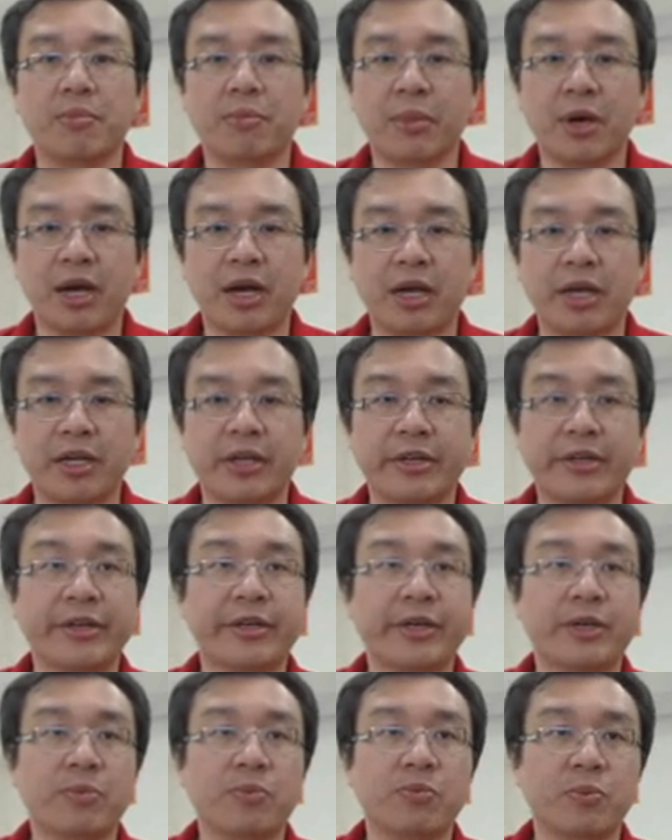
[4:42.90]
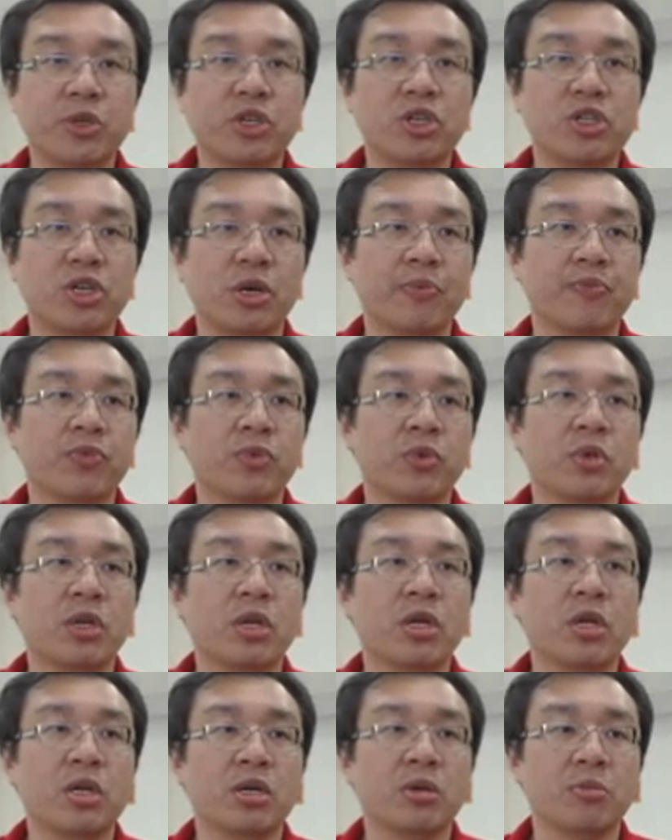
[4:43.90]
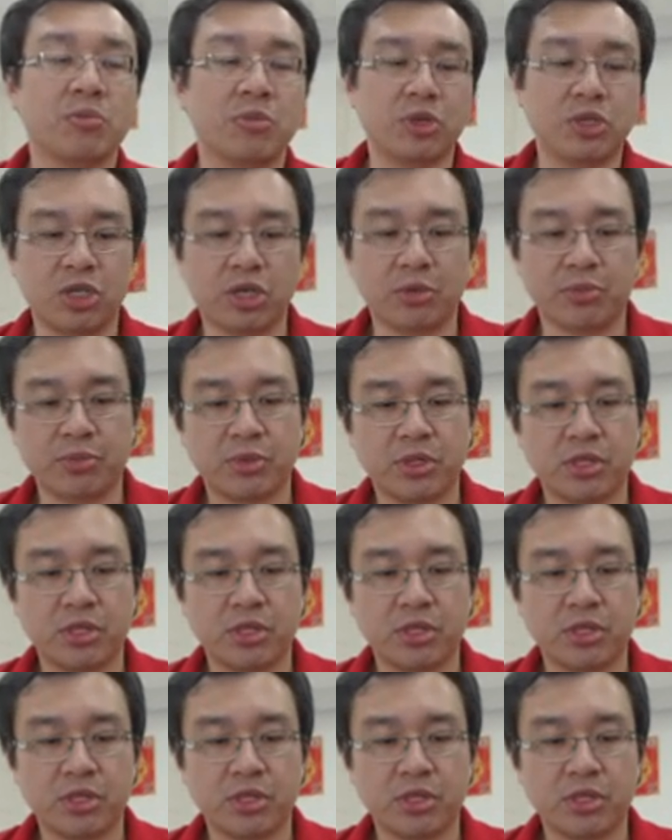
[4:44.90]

by the bishop. Bishop